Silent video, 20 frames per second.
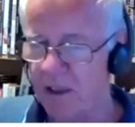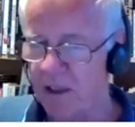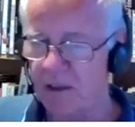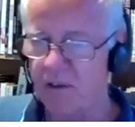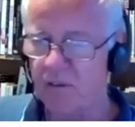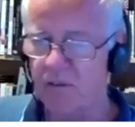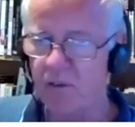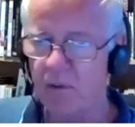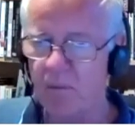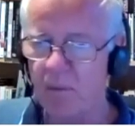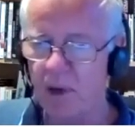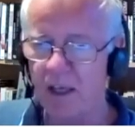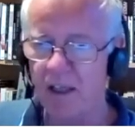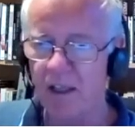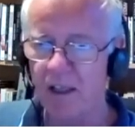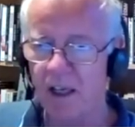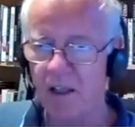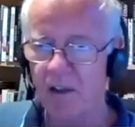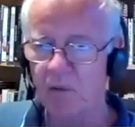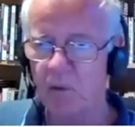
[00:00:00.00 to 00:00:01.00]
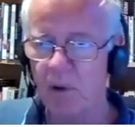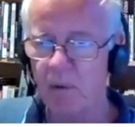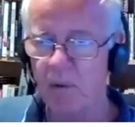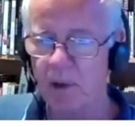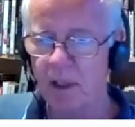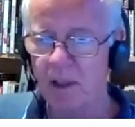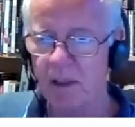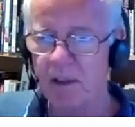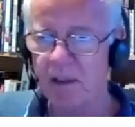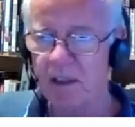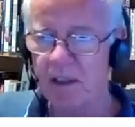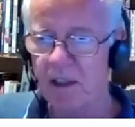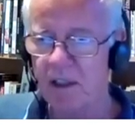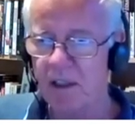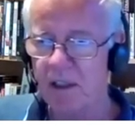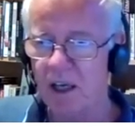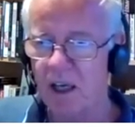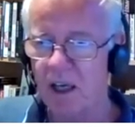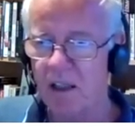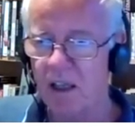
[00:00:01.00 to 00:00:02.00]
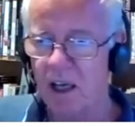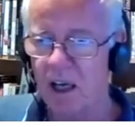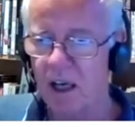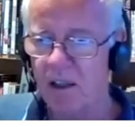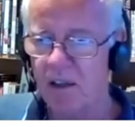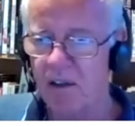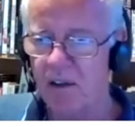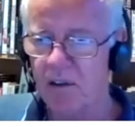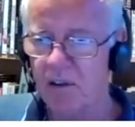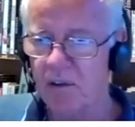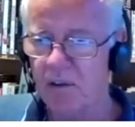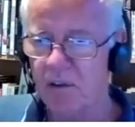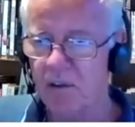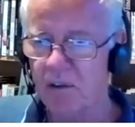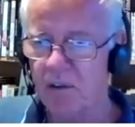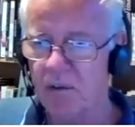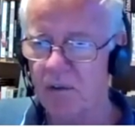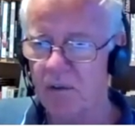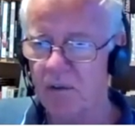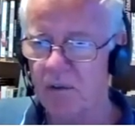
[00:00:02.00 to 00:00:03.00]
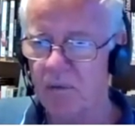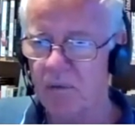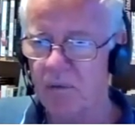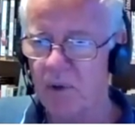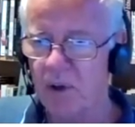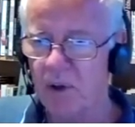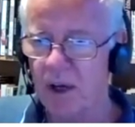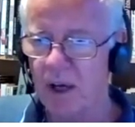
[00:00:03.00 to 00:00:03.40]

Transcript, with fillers: for men and women. You, you, I